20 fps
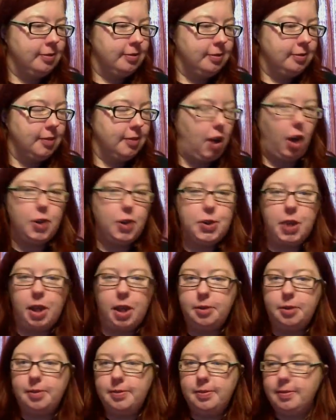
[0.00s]

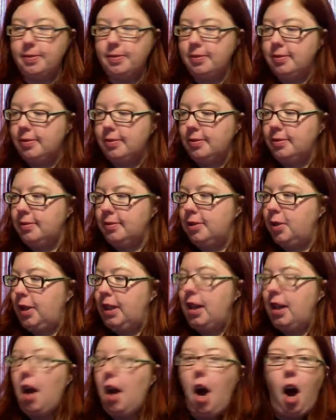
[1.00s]
Also,
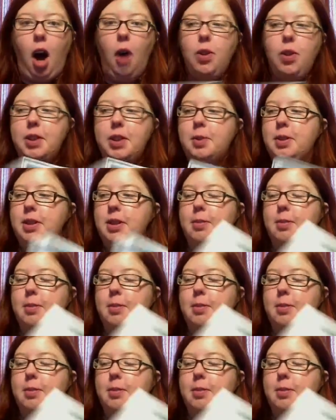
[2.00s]
this was in my